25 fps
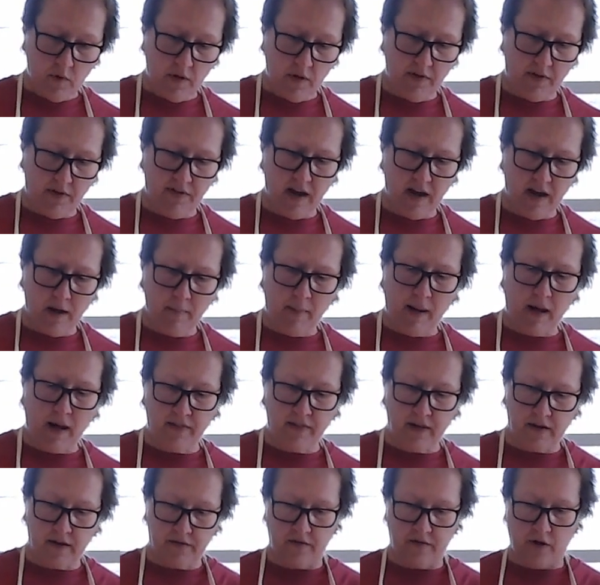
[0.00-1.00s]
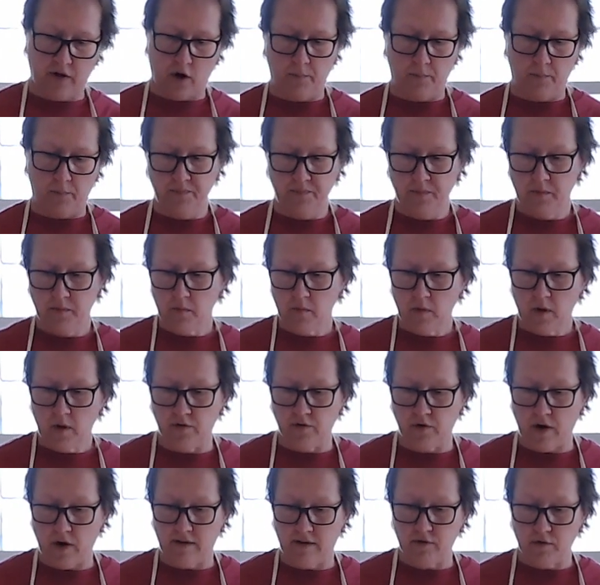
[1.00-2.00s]
The thing about this though,
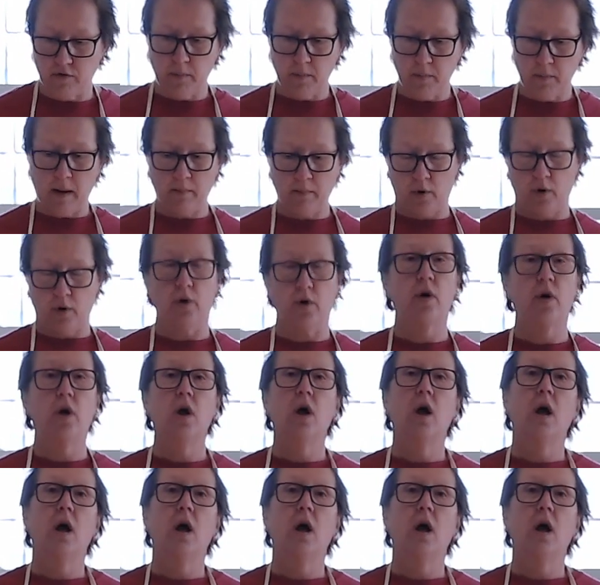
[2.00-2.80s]
is you have to remember,